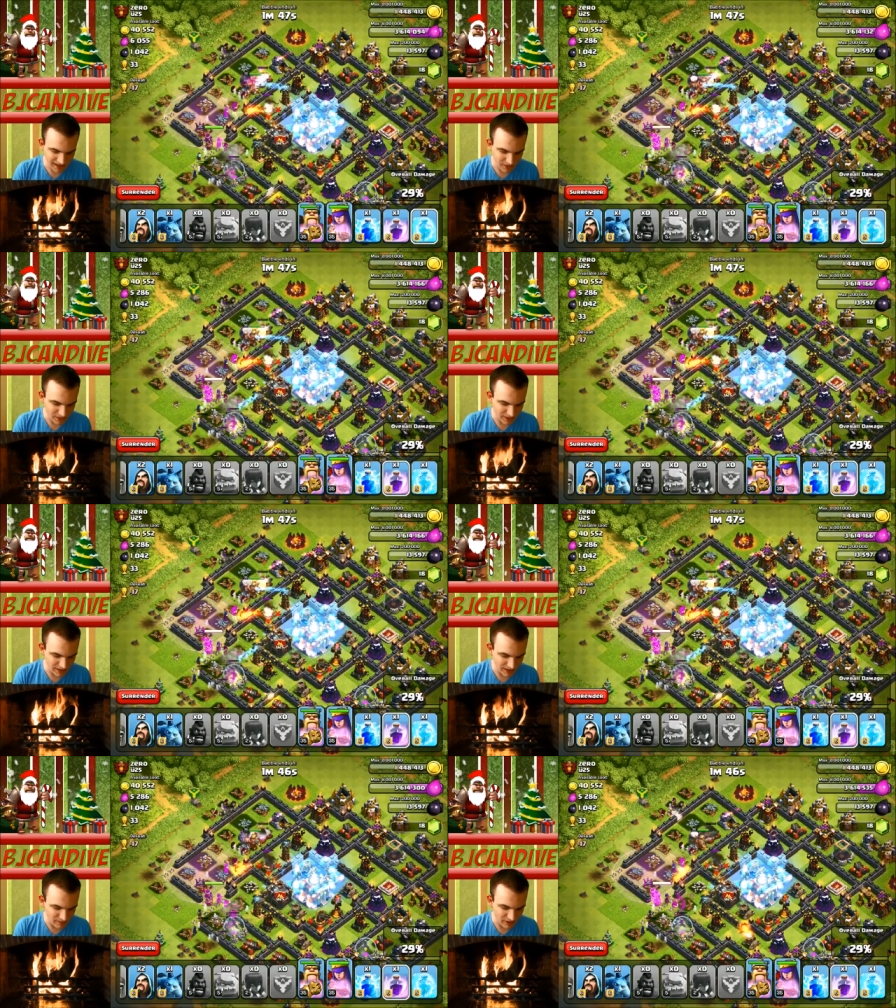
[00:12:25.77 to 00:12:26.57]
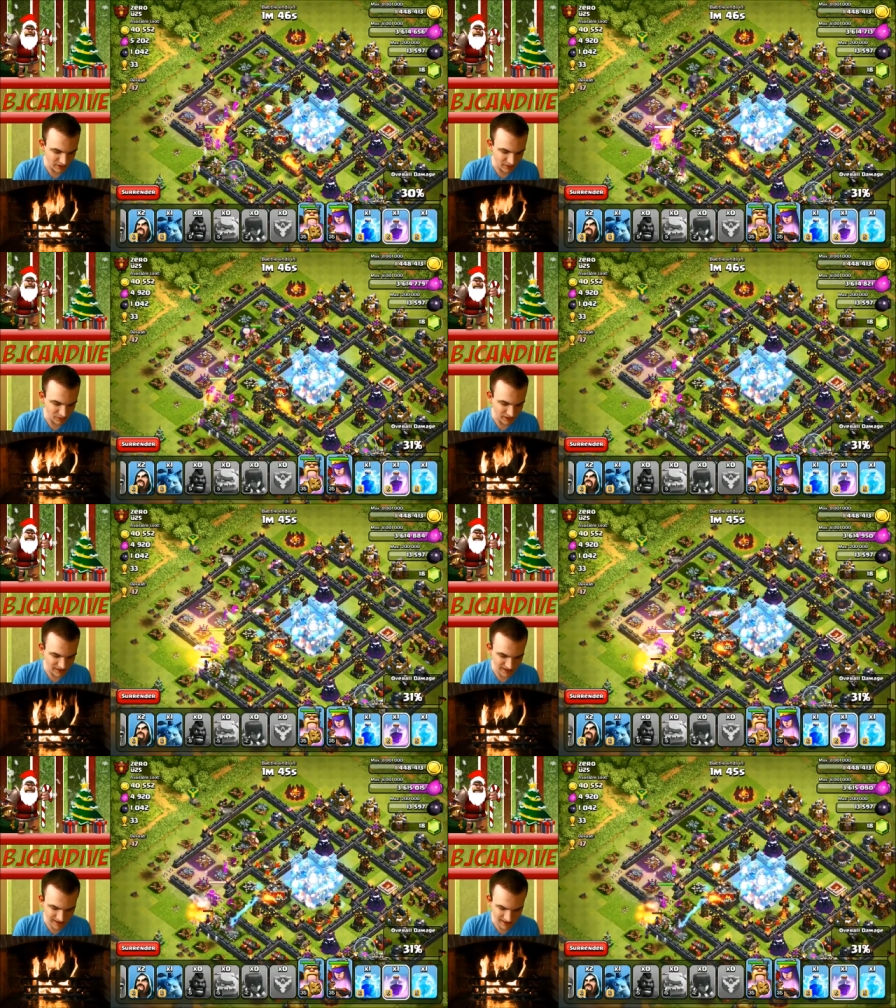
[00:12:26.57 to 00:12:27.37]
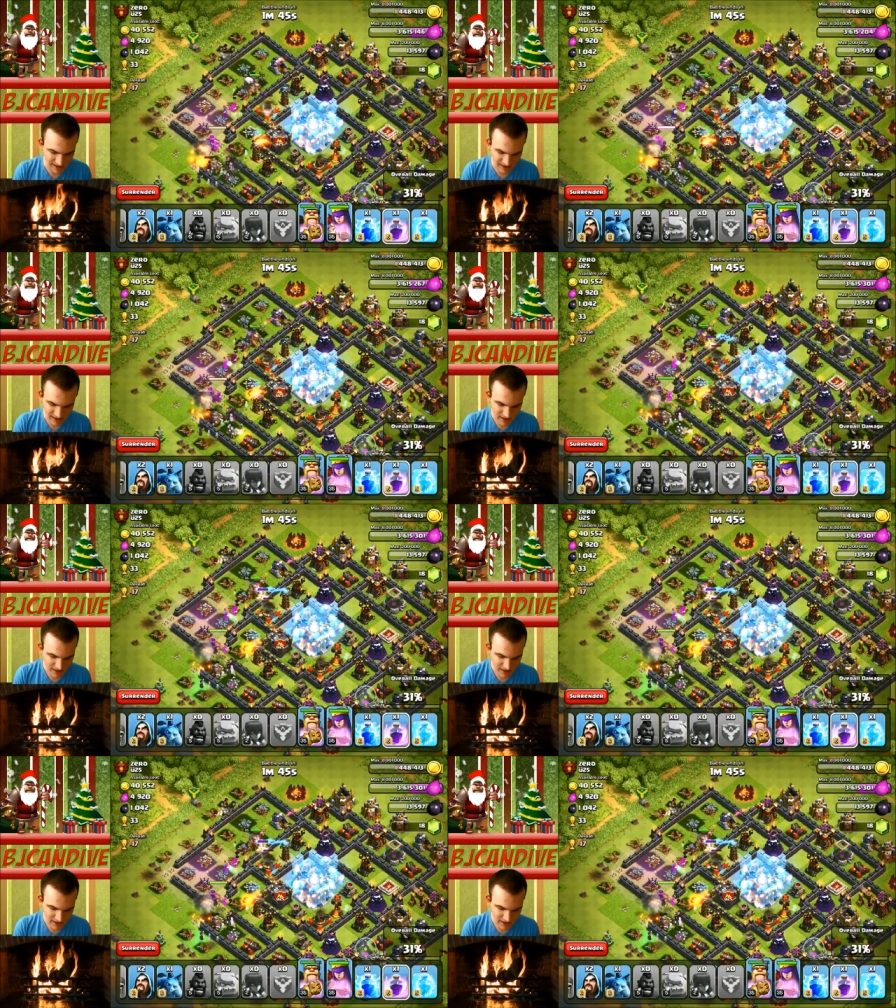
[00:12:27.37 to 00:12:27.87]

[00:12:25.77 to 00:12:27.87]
That would have been a lot better than what I did get.